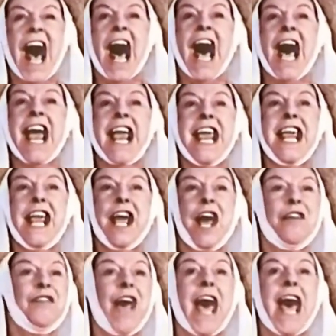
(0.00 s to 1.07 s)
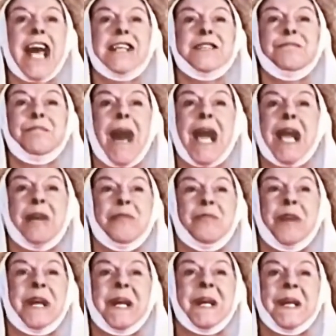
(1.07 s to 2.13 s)
I have had my
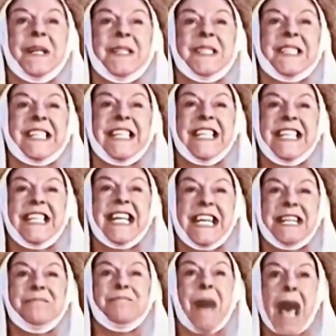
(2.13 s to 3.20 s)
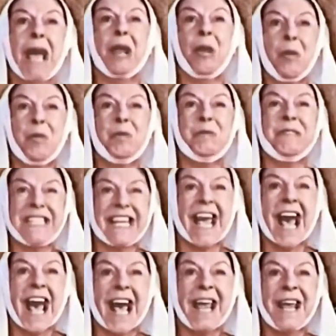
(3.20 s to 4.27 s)
world in my own
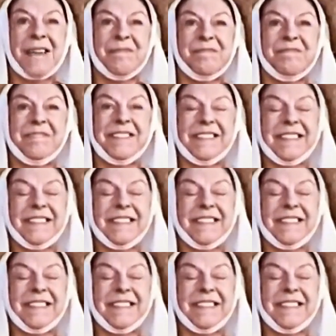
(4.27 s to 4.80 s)
time.